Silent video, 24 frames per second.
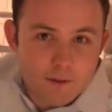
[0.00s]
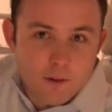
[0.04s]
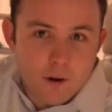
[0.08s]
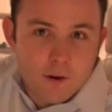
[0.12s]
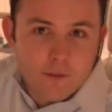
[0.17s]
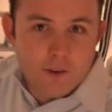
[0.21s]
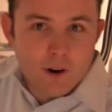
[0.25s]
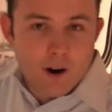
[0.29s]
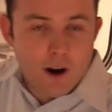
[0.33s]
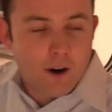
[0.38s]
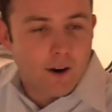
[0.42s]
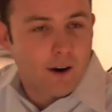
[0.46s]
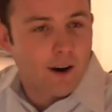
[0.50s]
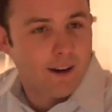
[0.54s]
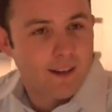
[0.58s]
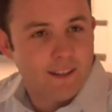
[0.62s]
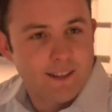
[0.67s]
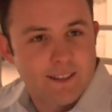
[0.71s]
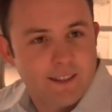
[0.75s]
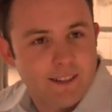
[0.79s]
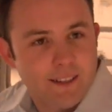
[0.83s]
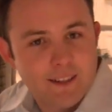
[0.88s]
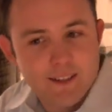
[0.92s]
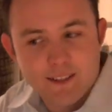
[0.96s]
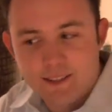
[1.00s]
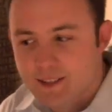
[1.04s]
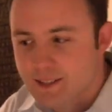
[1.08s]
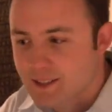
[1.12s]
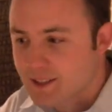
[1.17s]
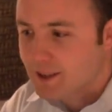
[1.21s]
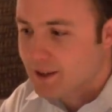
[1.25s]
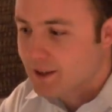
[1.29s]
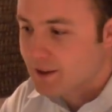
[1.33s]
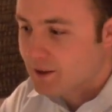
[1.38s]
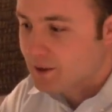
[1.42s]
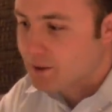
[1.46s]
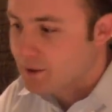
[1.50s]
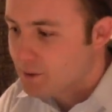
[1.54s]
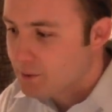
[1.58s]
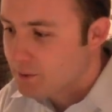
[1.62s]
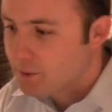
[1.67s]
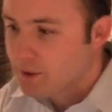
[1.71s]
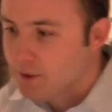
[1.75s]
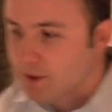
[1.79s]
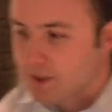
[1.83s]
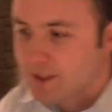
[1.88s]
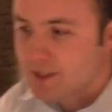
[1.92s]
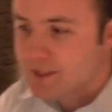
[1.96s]
over on any seats.
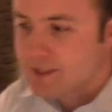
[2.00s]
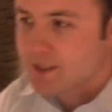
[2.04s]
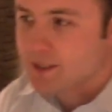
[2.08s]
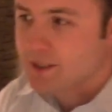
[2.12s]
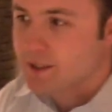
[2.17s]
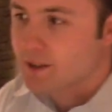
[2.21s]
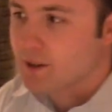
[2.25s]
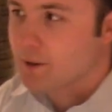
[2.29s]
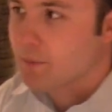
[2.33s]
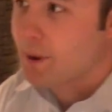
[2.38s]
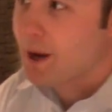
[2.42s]
Real easy to